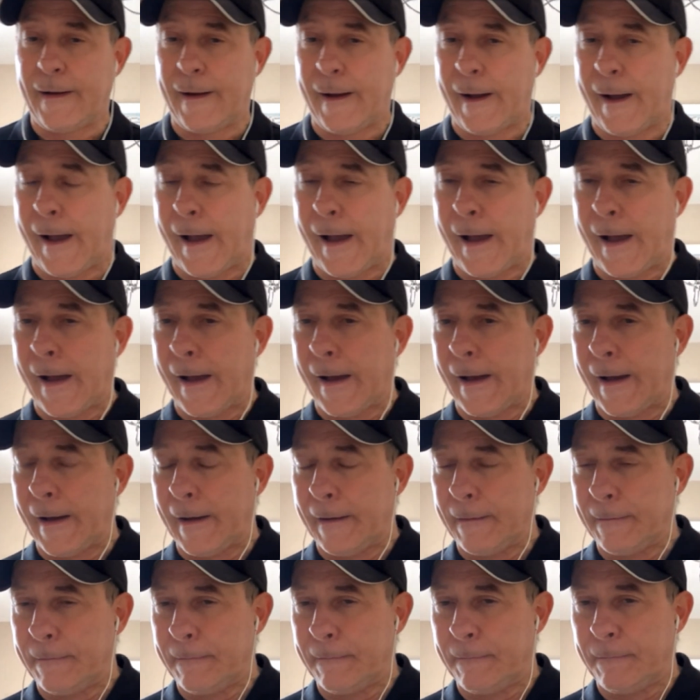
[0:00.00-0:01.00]

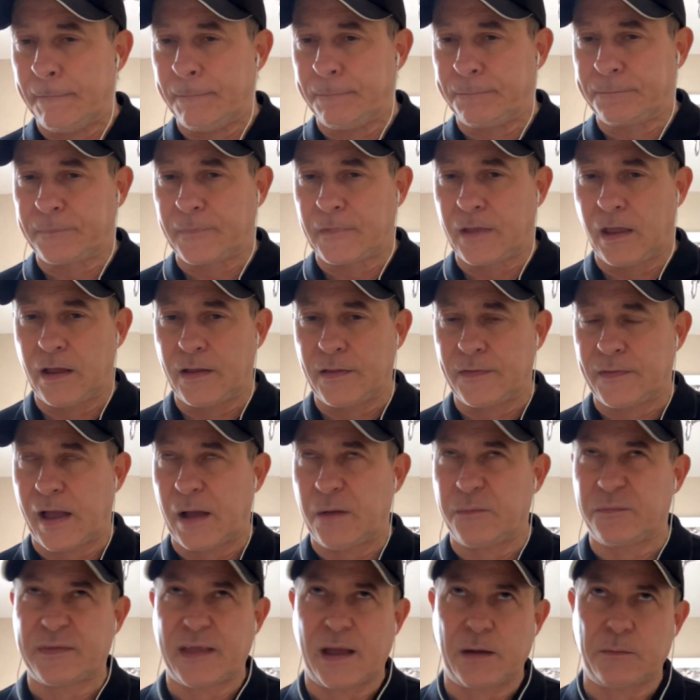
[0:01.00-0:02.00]

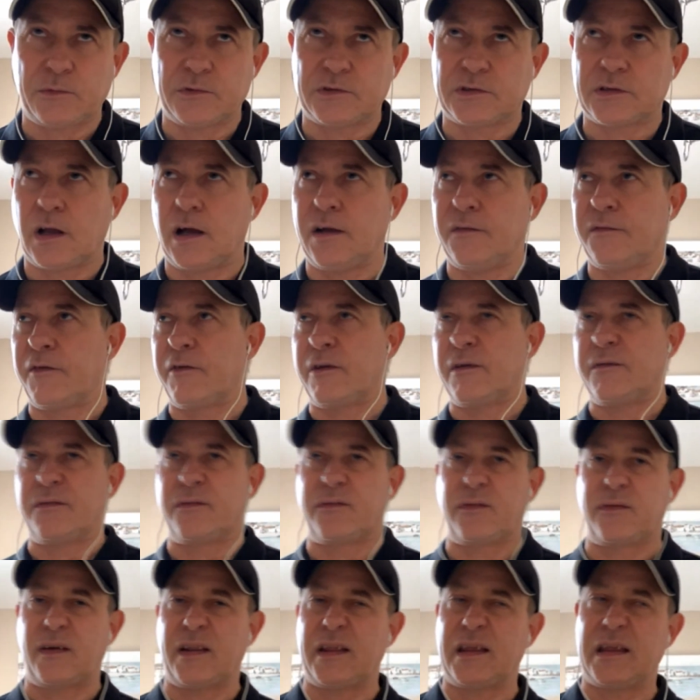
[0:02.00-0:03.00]
That was like very
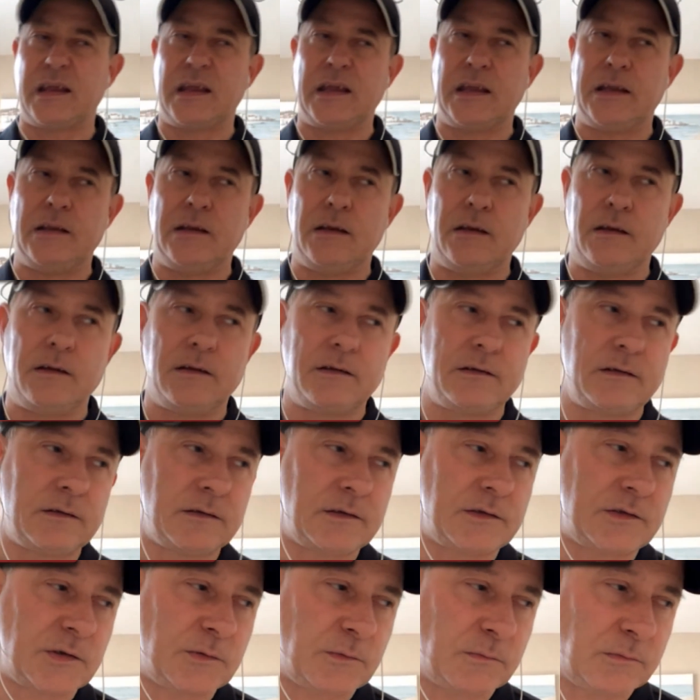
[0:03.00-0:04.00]
fleeting
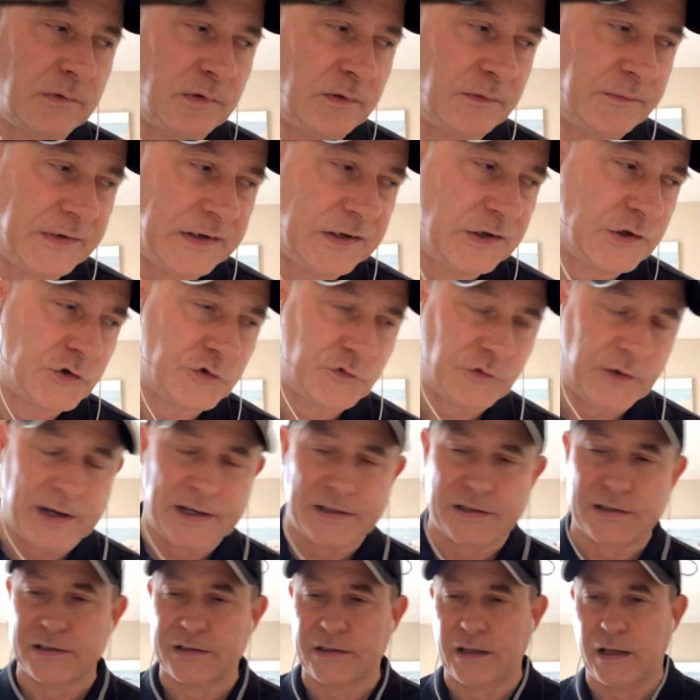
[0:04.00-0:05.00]
sort of
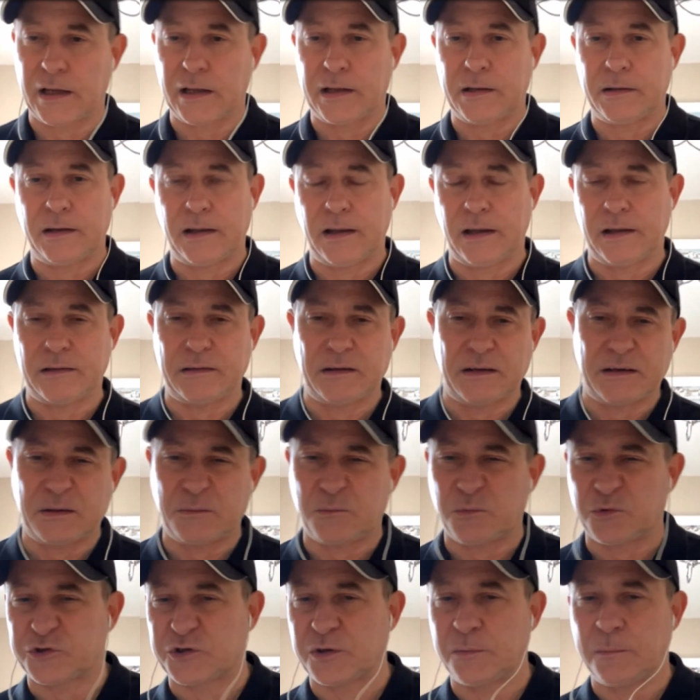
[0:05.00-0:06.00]
interest, and there
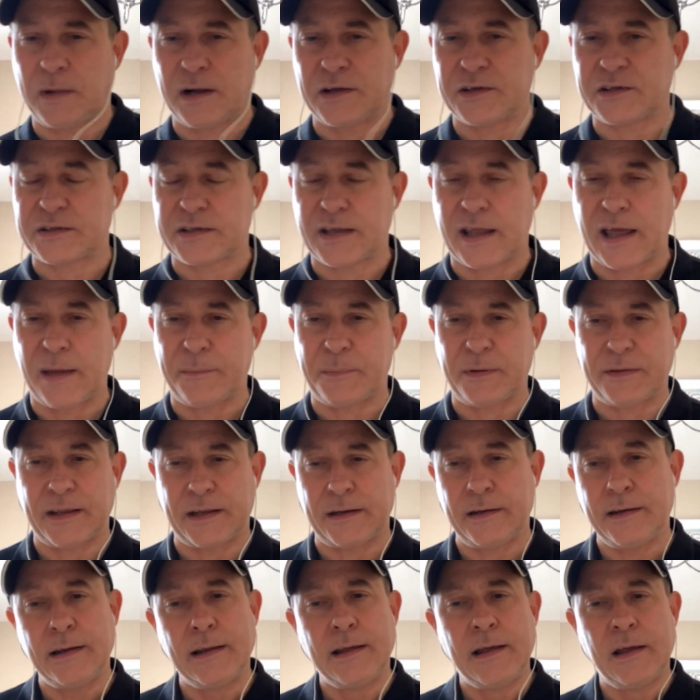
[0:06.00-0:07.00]
wasn't much there. But
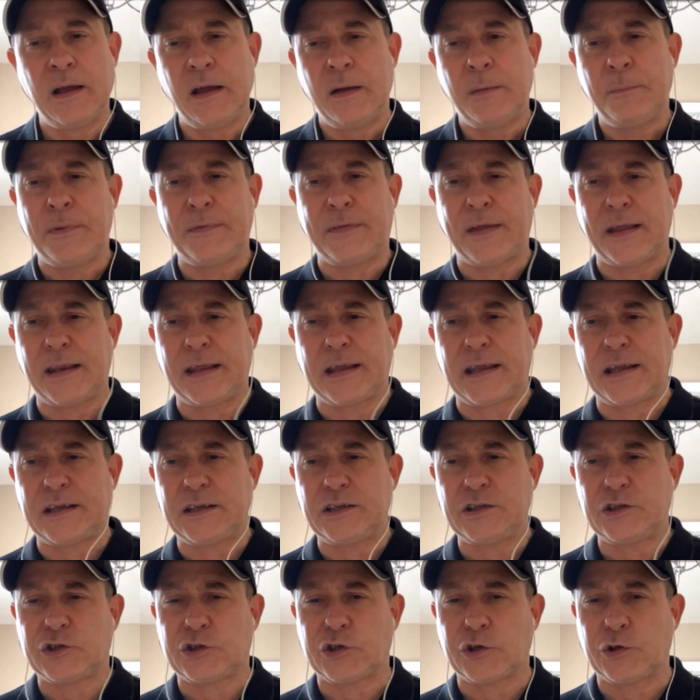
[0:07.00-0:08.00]
then again
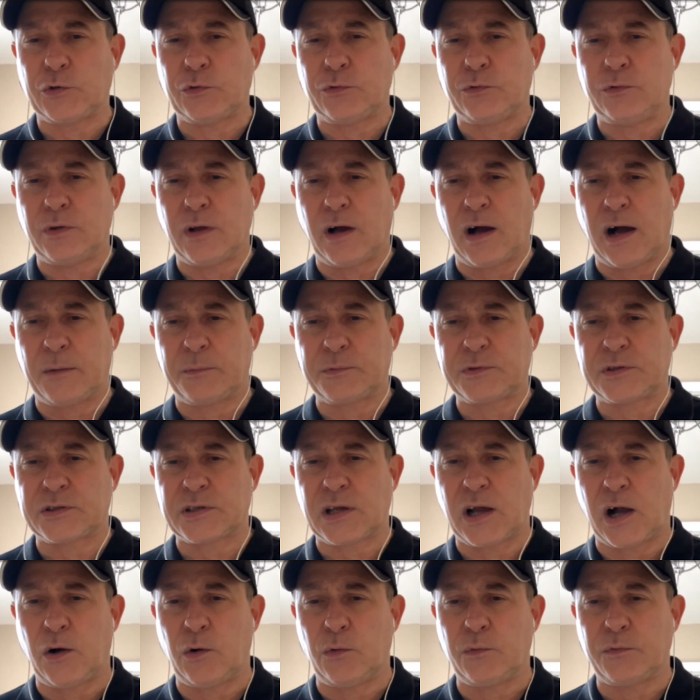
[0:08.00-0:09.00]
in June, I was
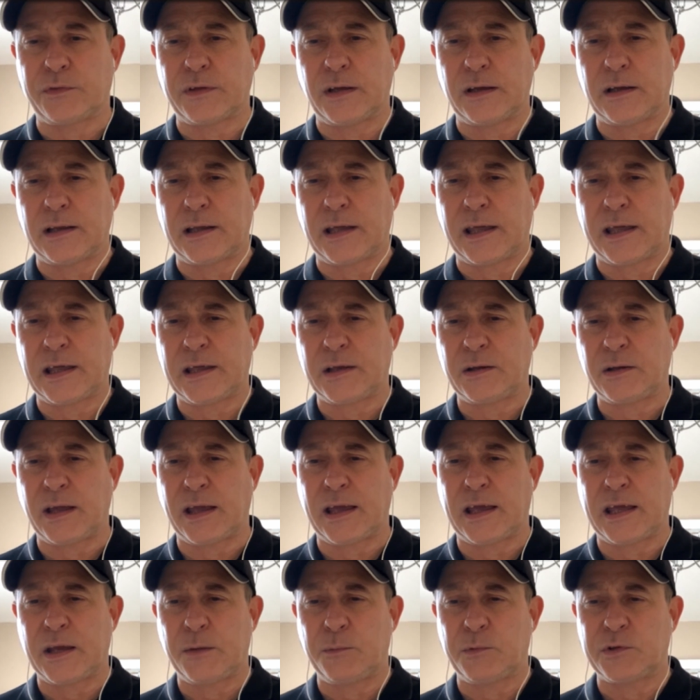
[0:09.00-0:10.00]
told that
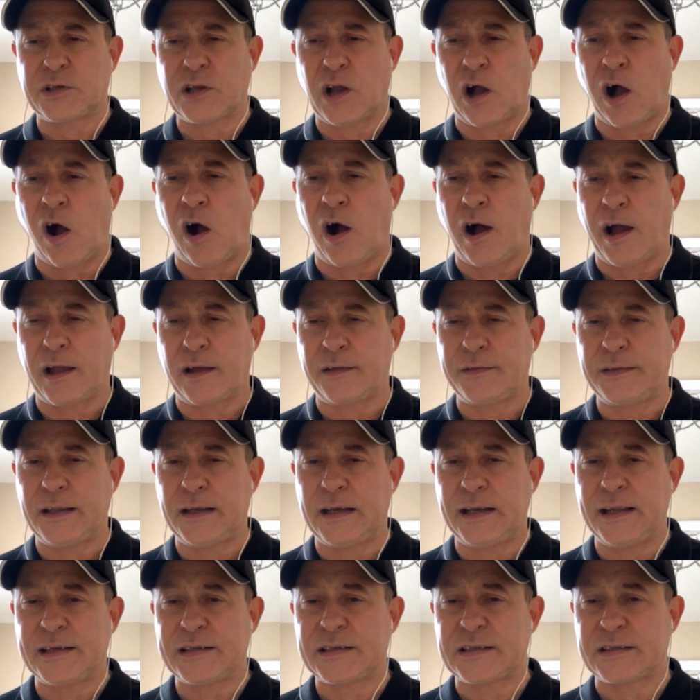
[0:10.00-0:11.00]
he was high on the
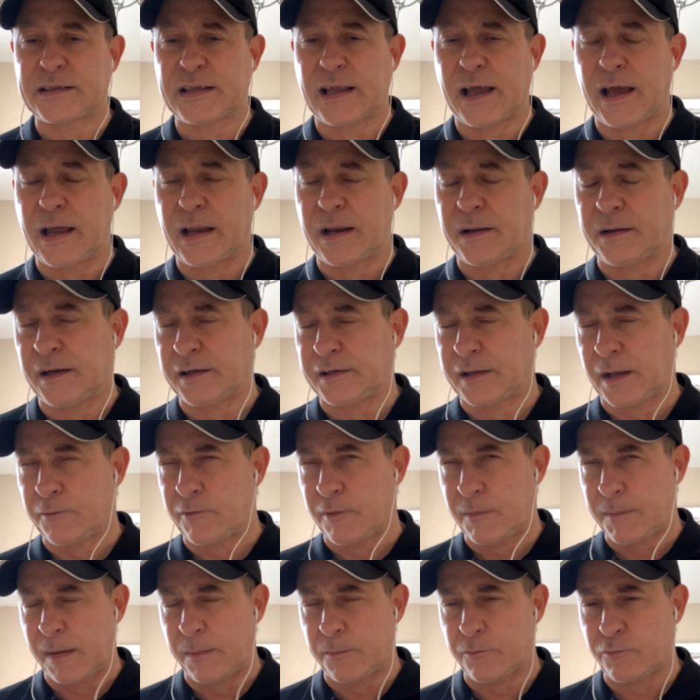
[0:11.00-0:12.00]
list, and I don't
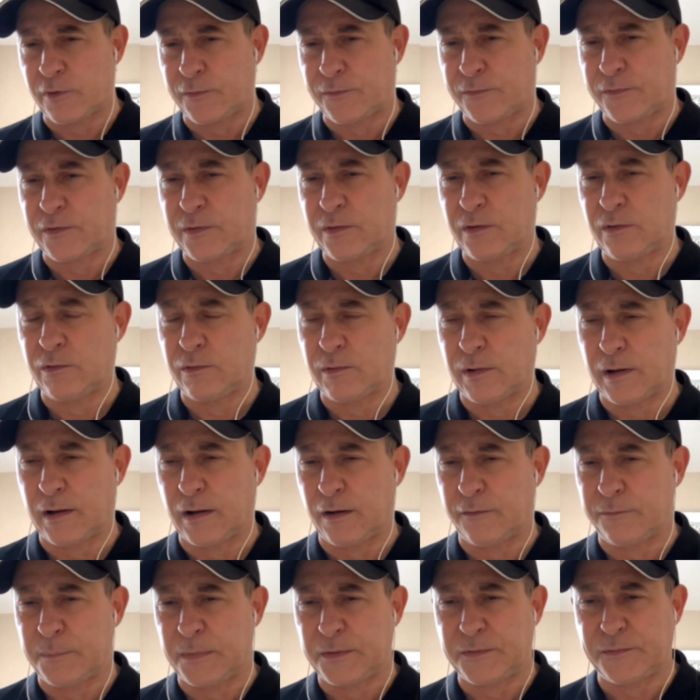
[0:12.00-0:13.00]
remember a few
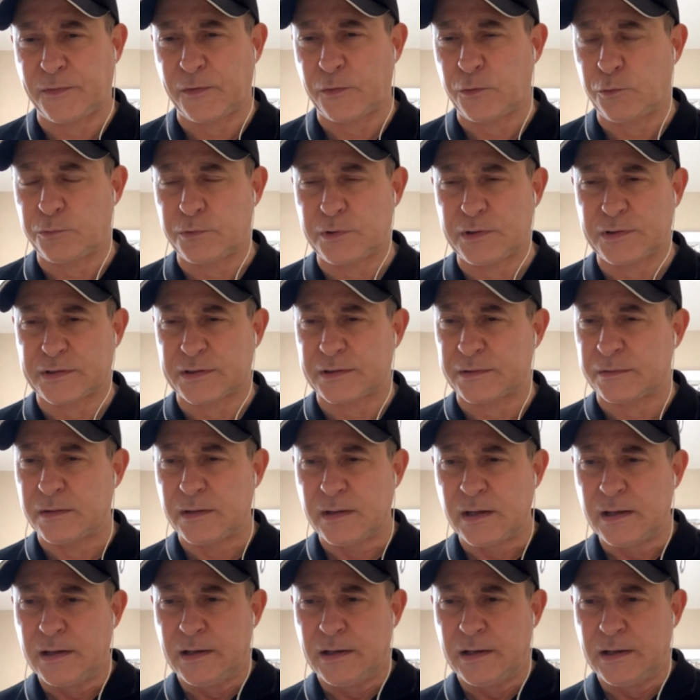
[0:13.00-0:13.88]
of midfielders. And